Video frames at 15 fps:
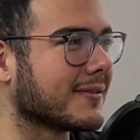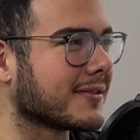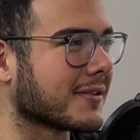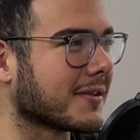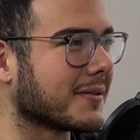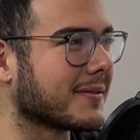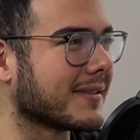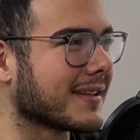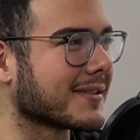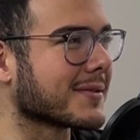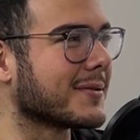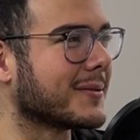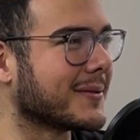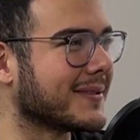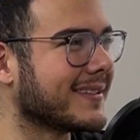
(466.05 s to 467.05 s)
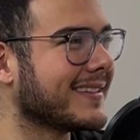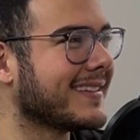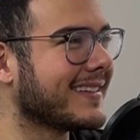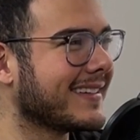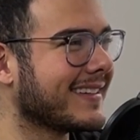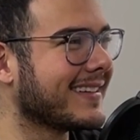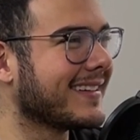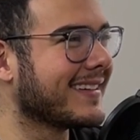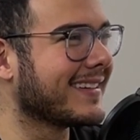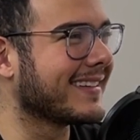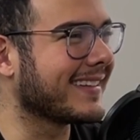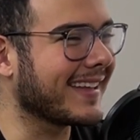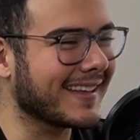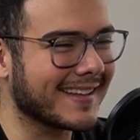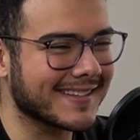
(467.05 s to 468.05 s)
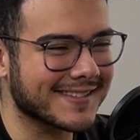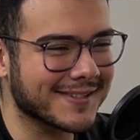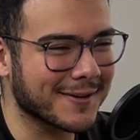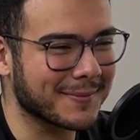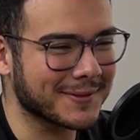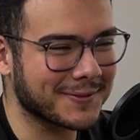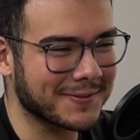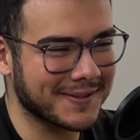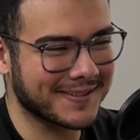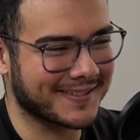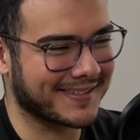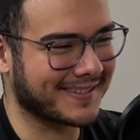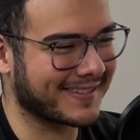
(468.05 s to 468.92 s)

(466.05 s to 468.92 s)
so that's cool. Damn, that's dope as fuck.